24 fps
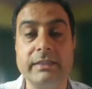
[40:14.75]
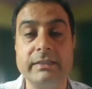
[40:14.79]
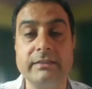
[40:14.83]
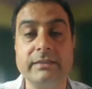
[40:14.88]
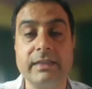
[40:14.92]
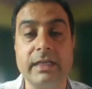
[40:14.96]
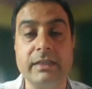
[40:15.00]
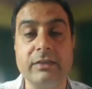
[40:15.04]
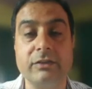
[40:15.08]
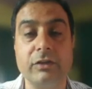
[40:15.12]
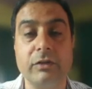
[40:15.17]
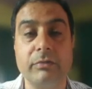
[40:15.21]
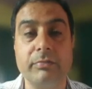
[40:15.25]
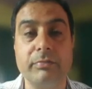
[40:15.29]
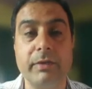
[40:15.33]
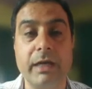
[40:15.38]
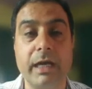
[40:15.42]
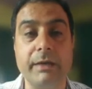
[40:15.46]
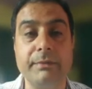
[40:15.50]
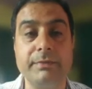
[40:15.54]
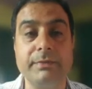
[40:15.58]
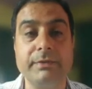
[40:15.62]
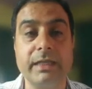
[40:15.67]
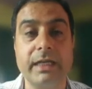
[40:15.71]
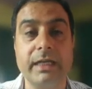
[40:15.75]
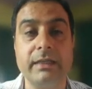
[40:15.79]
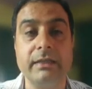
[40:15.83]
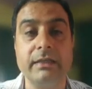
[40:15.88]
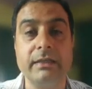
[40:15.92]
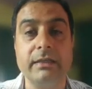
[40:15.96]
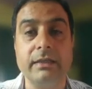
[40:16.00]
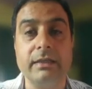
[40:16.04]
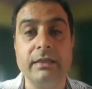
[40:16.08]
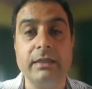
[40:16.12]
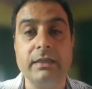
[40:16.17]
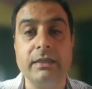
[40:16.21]
these kinds of maps,
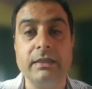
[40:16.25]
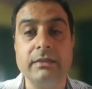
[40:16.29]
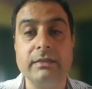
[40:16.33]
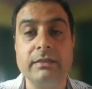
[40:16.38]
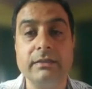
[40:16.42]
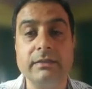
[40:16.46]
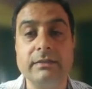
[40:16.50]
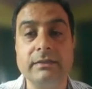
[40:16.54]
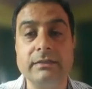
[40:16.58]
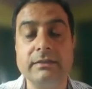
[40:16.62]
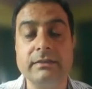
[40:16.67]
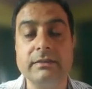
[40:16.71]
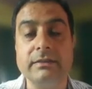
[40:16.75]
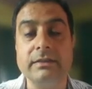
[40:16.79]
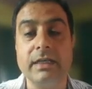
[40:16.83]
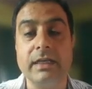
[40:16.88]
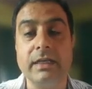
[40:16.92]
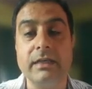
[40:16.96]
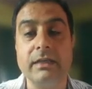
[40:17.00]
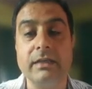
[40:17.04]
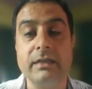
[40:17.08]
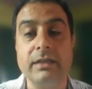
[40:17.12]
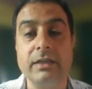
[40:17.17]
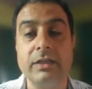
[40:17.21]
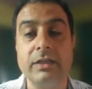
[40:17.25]
and this is the